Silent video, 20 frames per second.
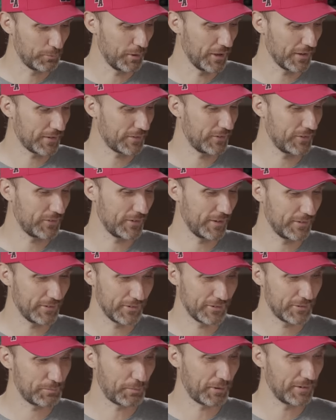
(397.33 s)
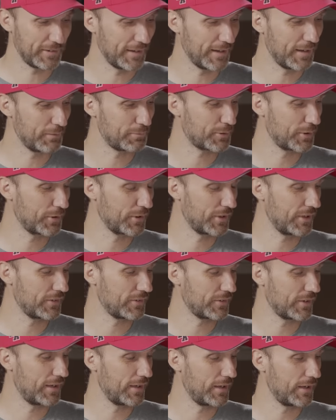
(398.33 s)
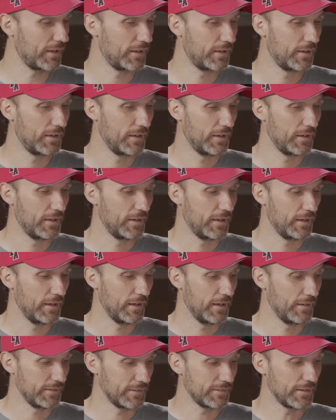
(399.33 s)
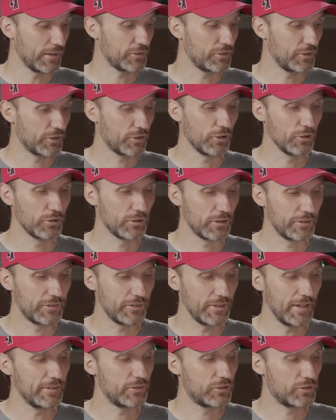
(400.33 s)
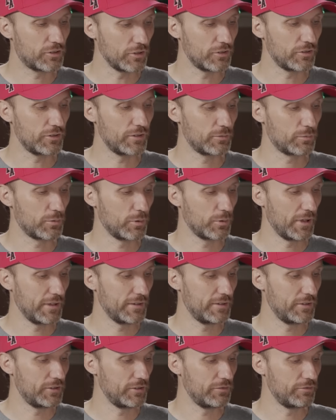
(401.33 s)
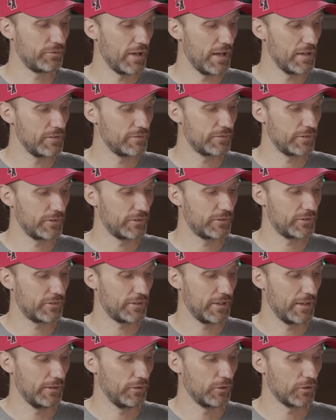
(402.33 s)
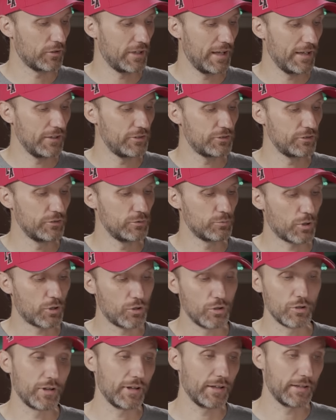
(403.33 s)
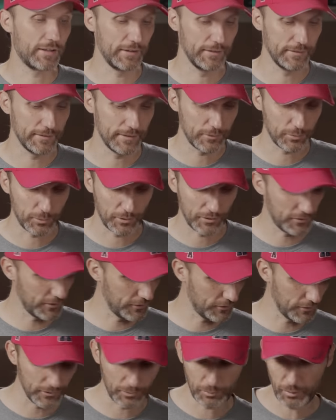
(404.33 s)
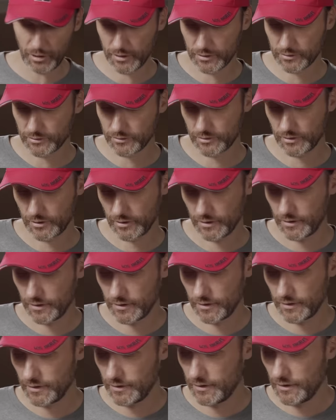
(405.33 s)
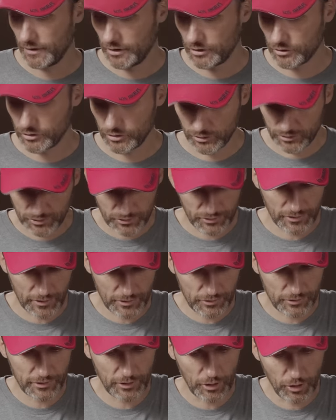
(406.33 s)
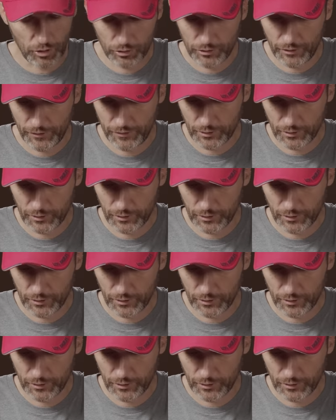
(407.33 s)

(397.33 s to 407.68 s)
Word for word: boxes I just sped that up for you guys uh, and this is actually called, it's not just the Rode NTG5, it's the location recording kit. That's what it says on the box. So this is actually all the